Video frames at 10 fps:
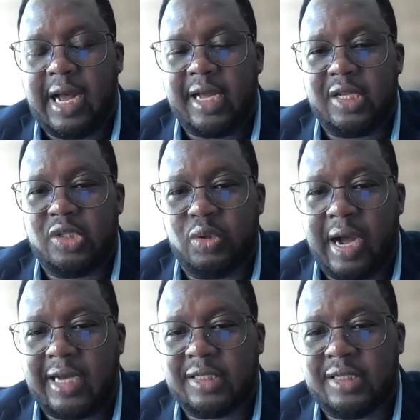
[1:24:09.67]
To
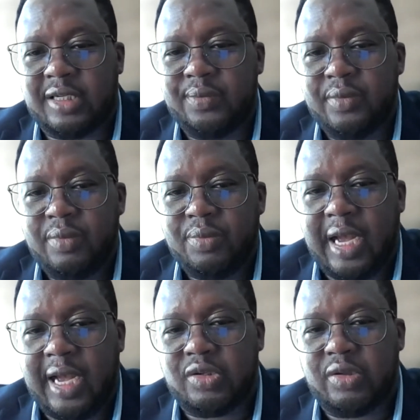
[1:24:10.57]
ask
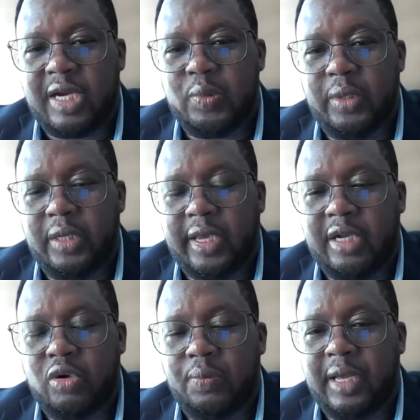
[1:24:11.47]
so that we
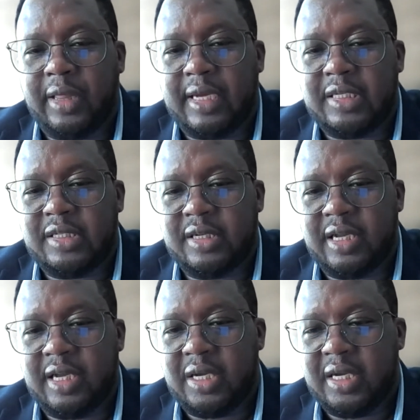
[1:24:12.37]
can compare that
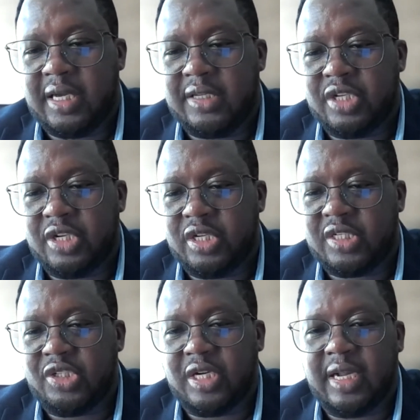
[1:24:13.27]
as a
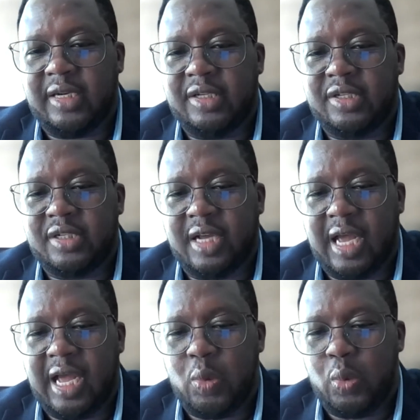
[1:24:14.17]
data journalist
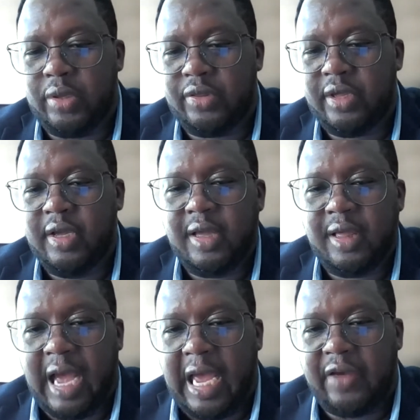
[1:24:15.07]
with
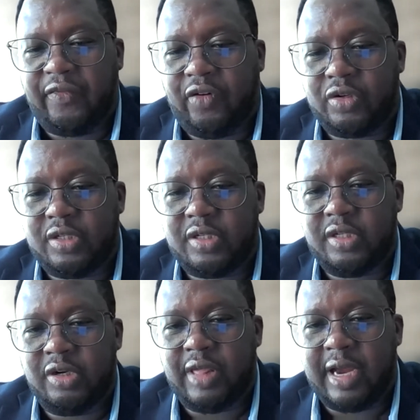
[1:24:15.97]
the effort,
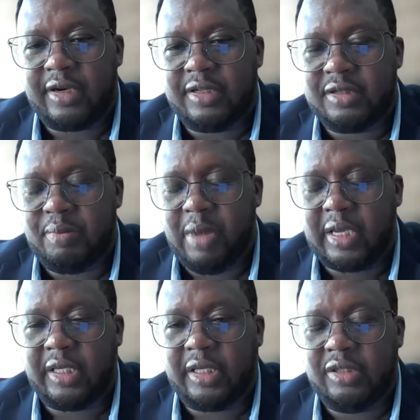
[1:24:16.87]
you know, that is
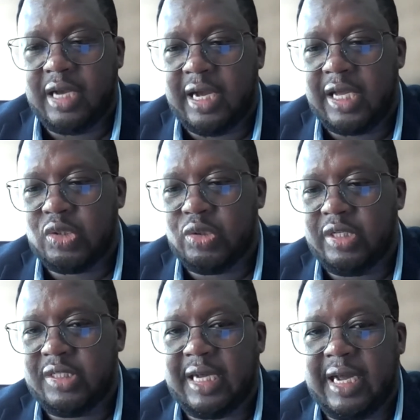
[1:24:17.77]
making to
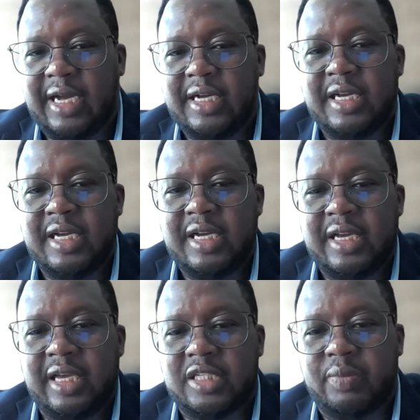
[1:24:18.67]
deter,
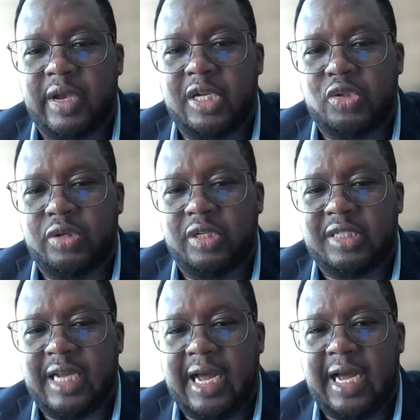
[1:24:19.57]

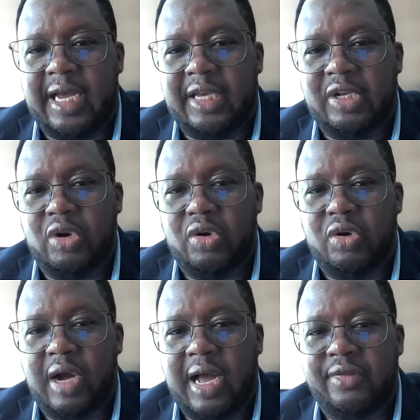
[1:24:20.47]
you
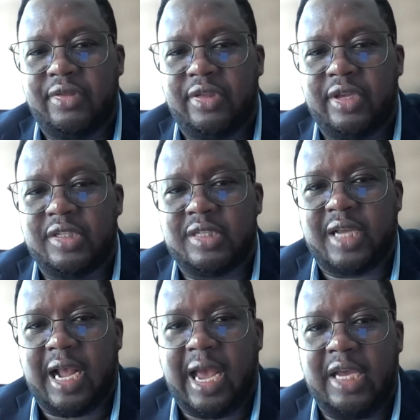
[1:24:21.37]
know,
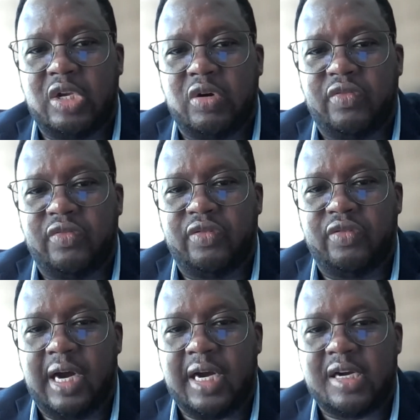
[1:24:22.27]
these kind of
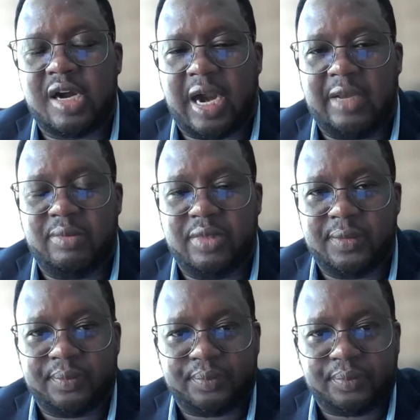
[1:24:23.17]
crimes.